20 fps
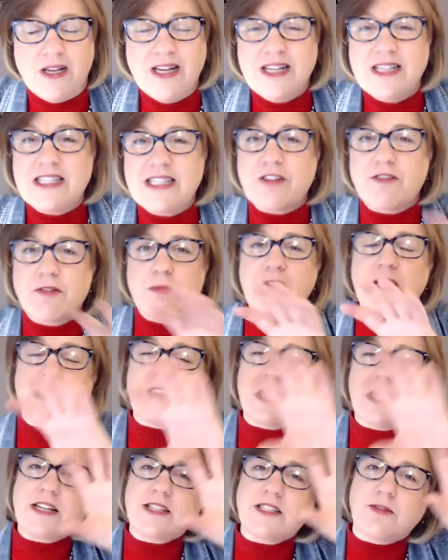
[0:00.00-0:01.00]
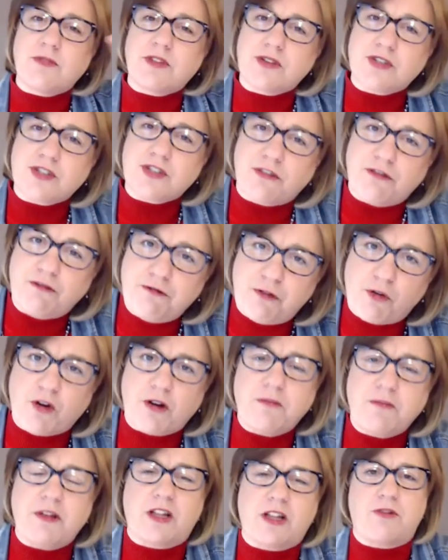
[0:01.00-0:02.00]
See, everybody likes it when there's a
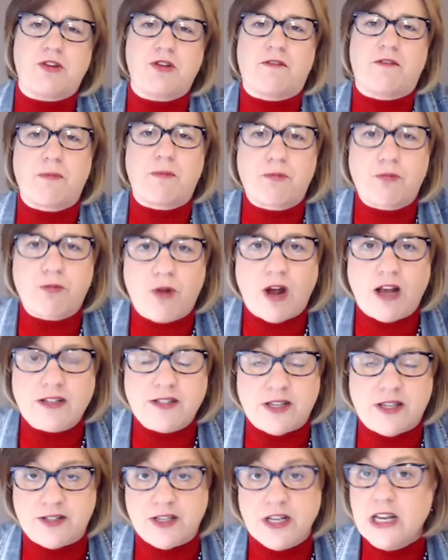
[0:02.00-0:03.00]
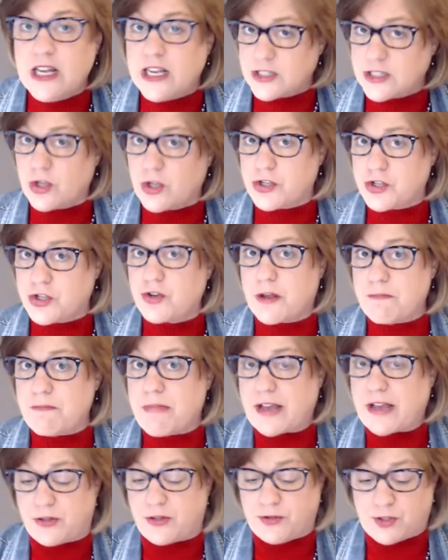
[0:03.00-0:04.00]
formula, when you have a process, as long as you can
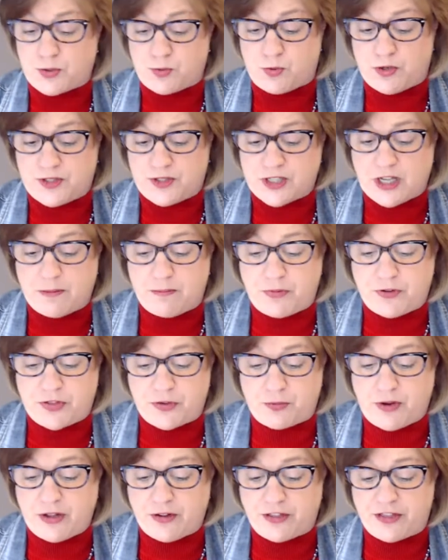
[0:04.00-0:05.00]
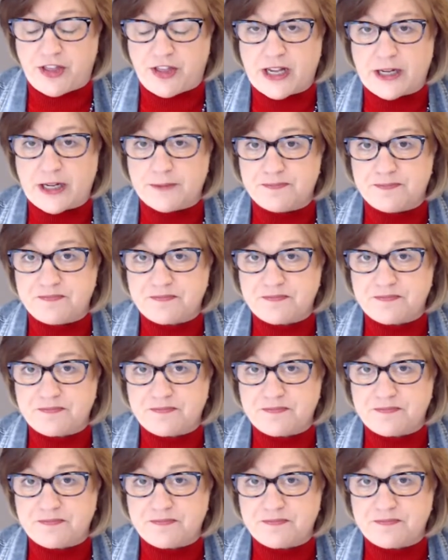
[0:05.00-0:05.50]
back those words up with the real thing.